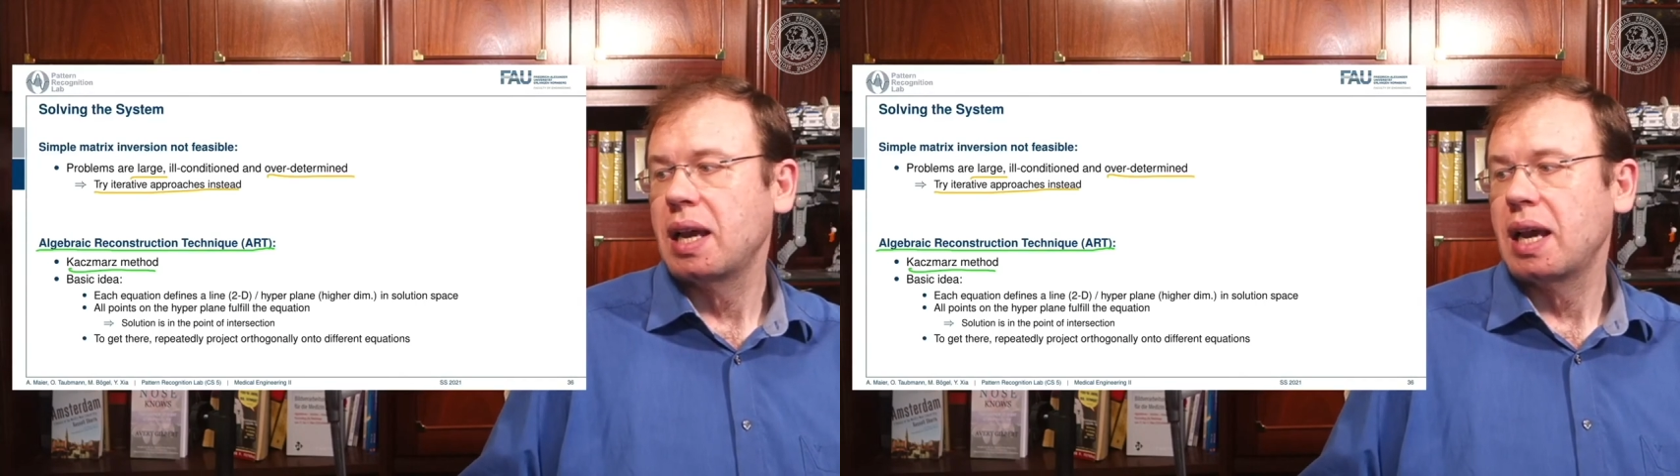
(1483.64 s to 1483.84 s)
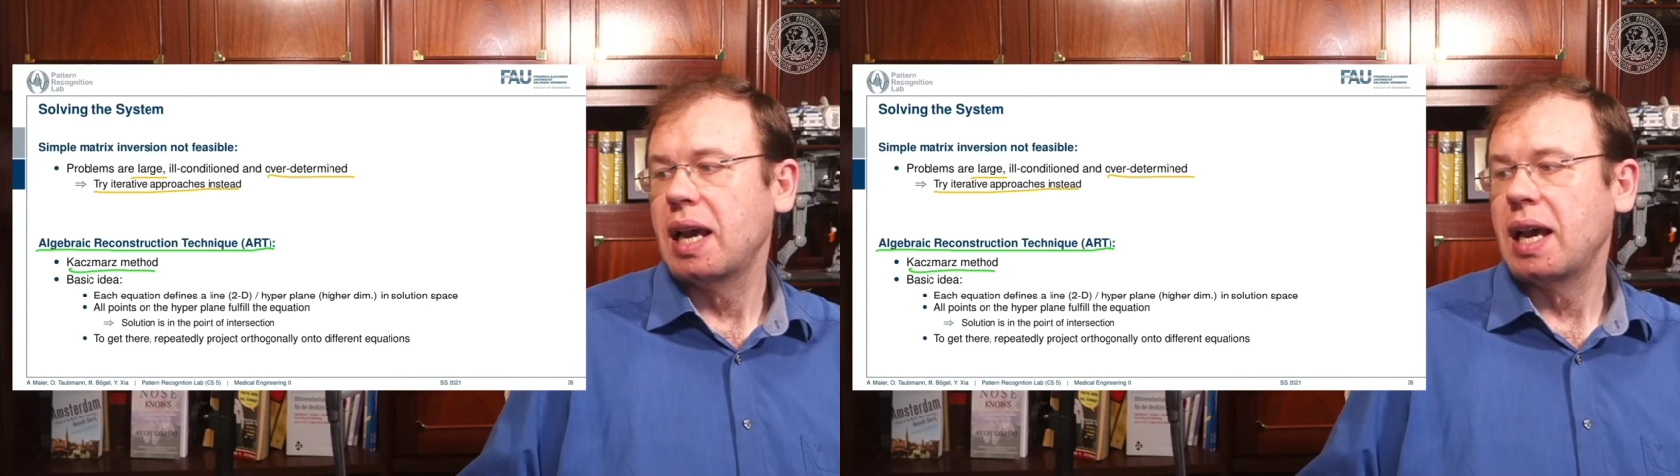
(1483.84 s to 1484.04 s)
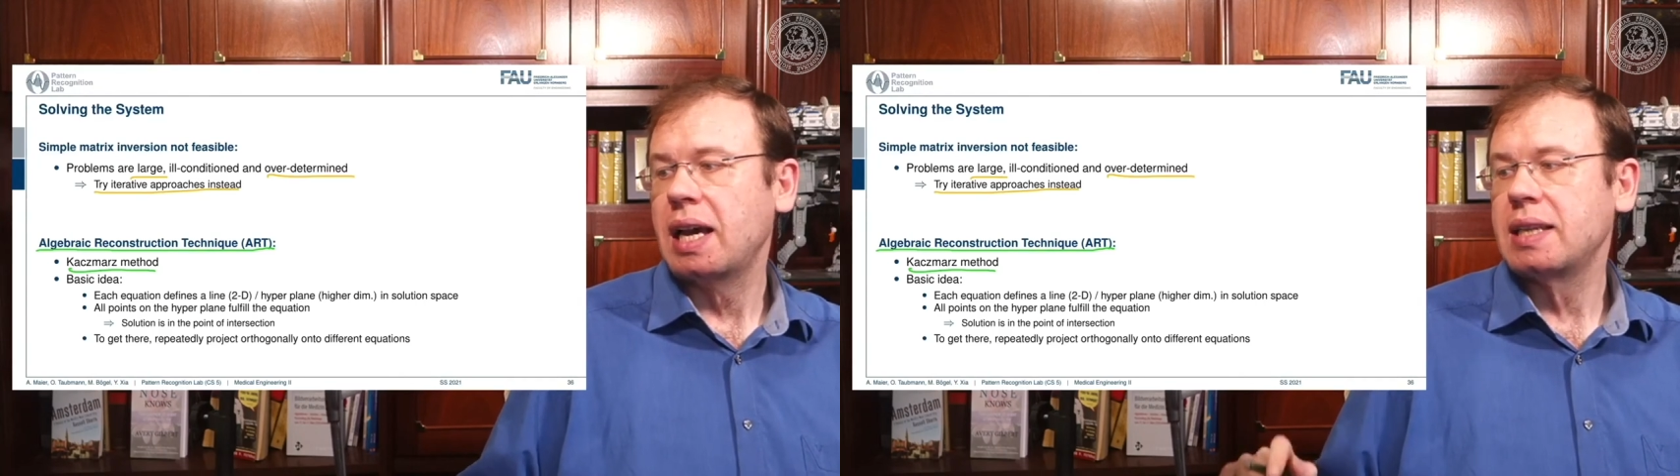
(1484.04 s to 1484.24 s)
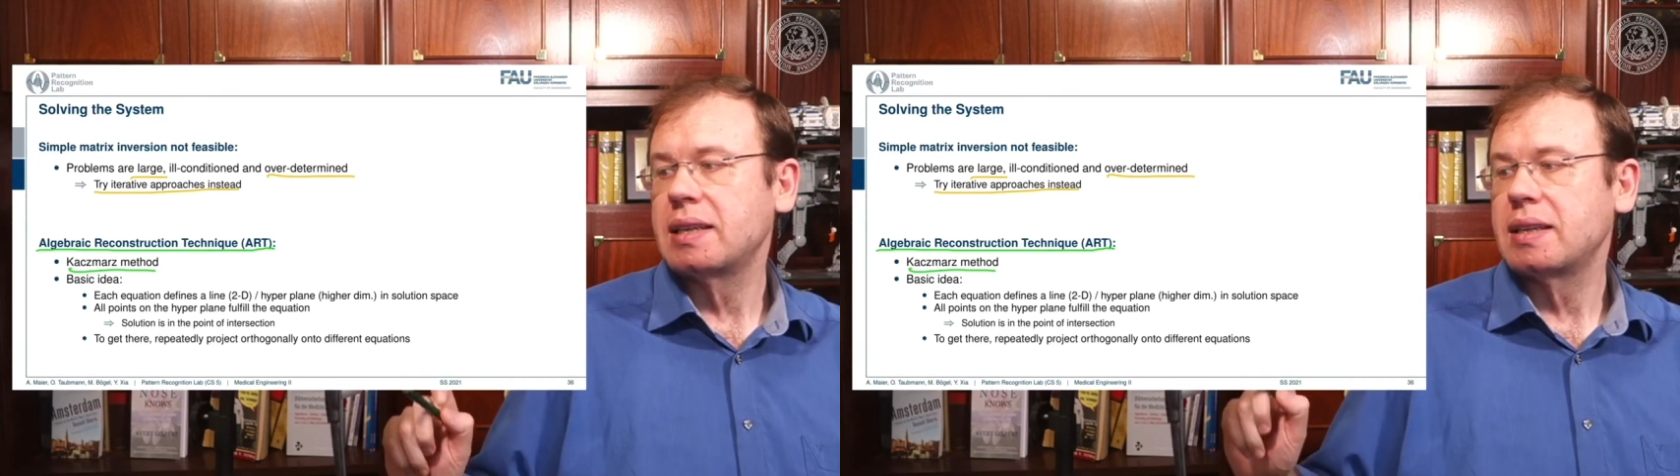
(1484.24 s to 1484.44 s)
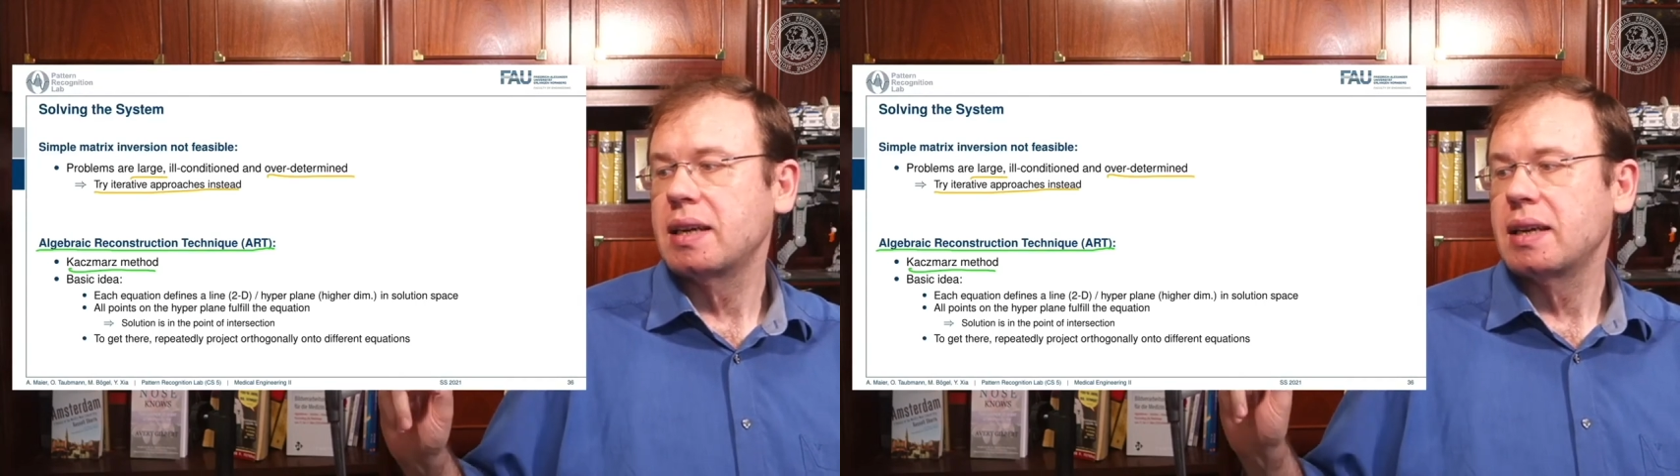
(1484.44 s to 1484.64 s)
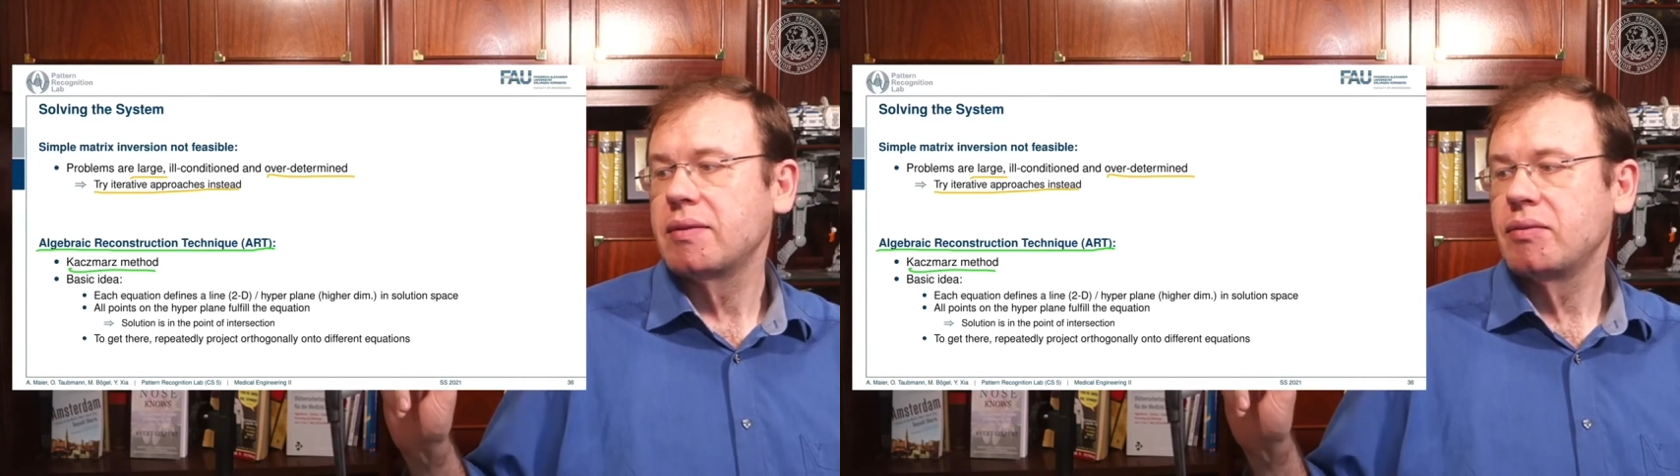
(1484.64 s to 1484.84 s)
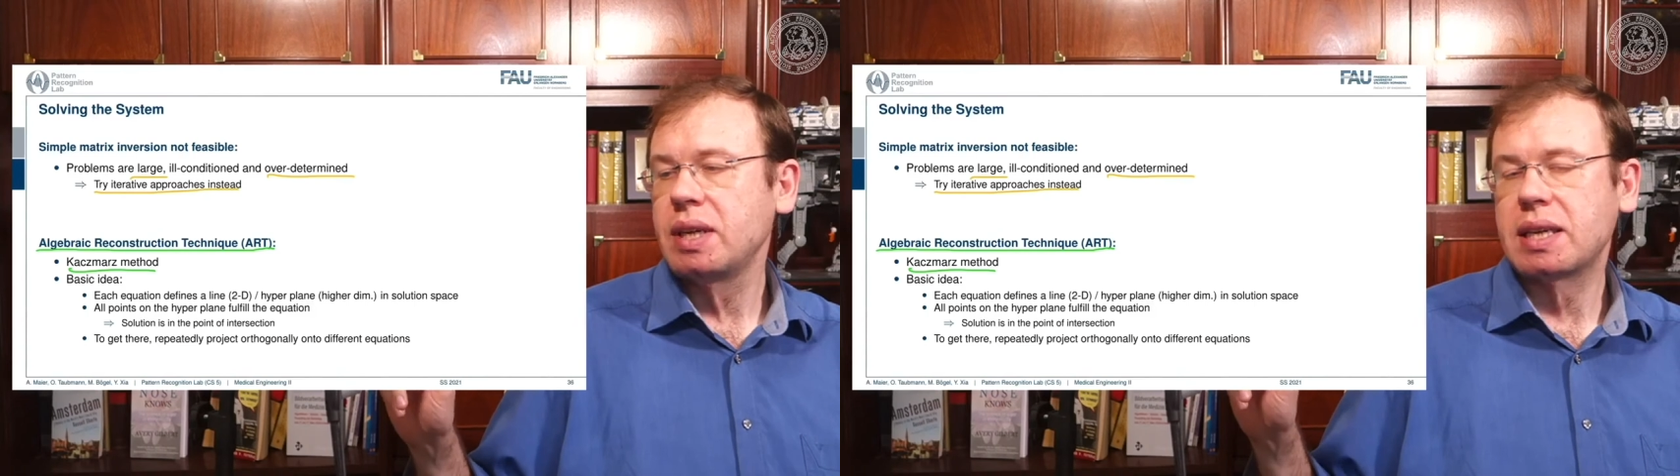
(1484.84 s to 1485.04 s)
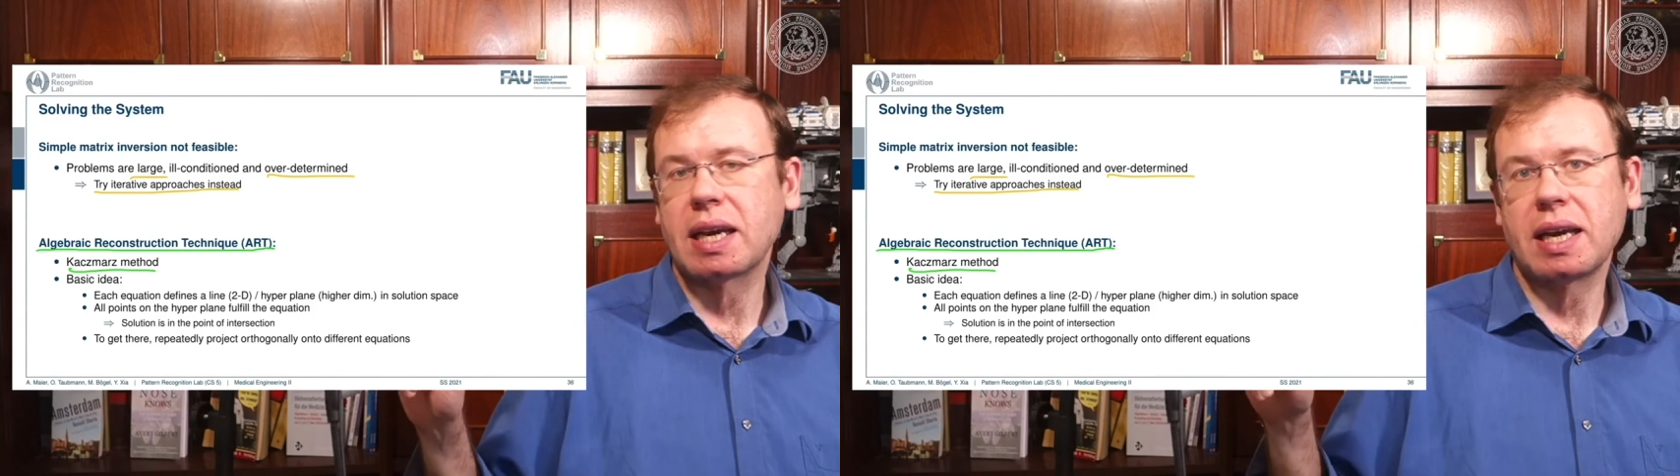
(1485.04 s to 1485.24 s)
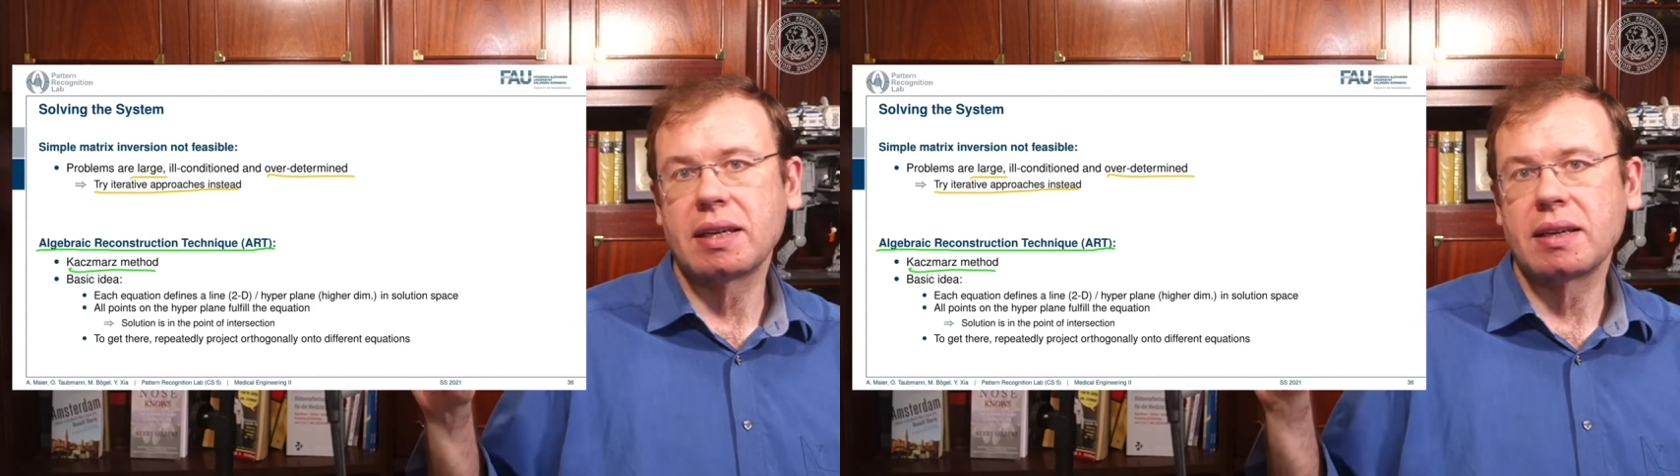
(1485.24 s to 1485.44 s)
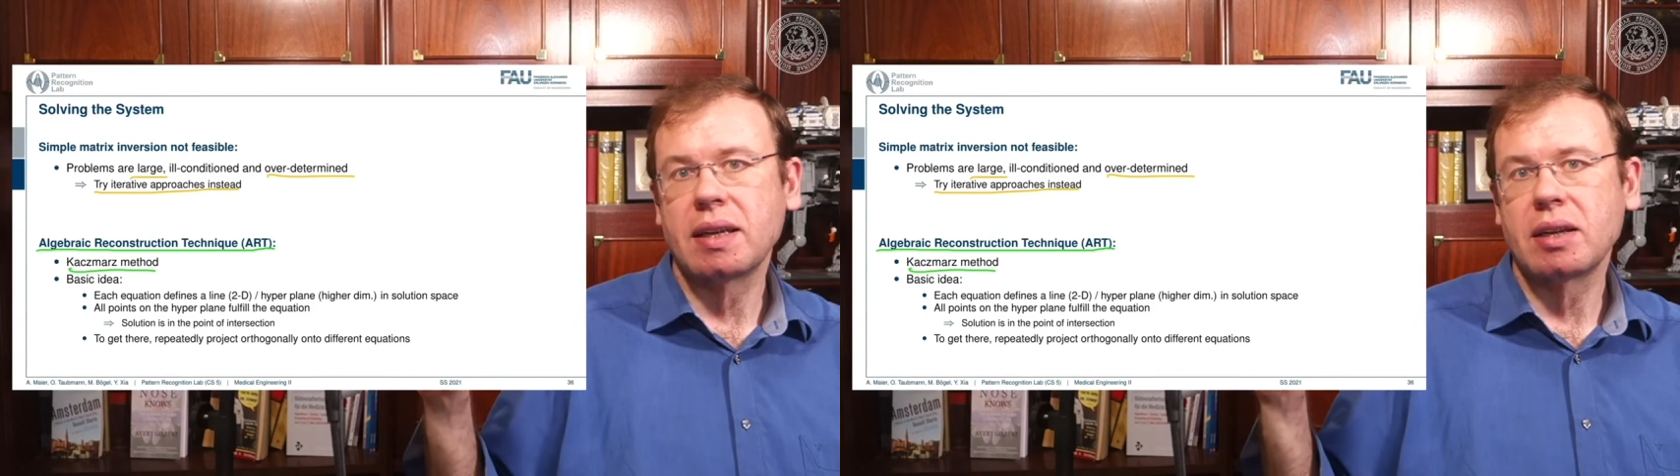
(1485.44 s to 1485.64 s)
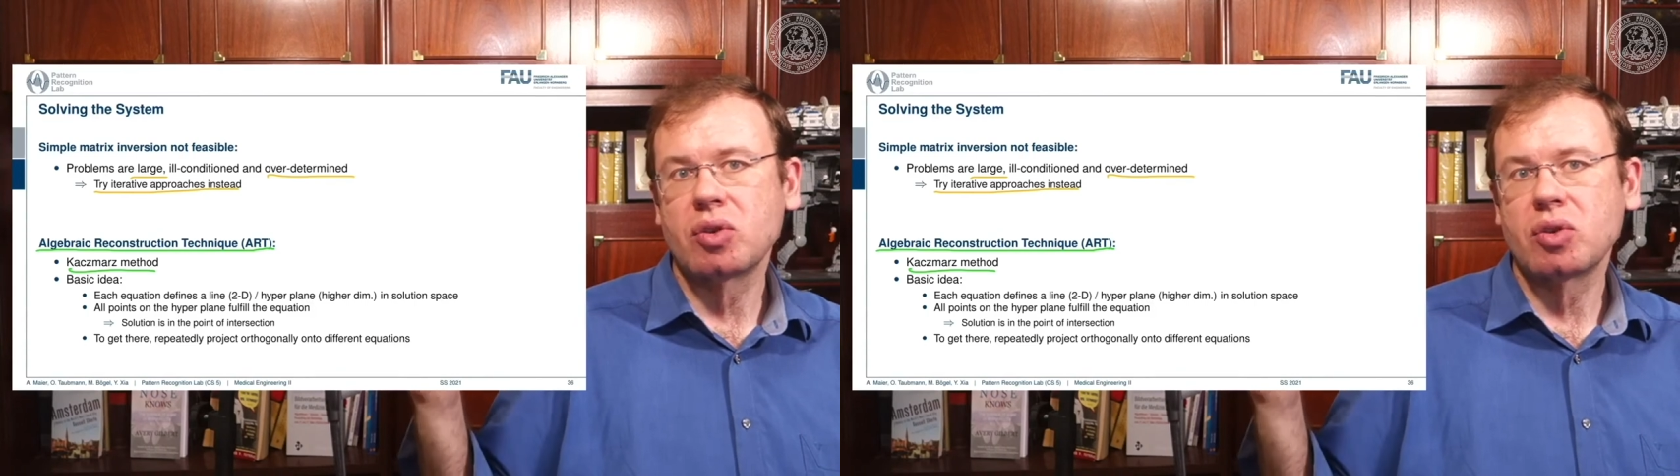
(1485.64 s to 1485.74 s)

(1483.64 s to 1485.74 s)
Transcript: And we can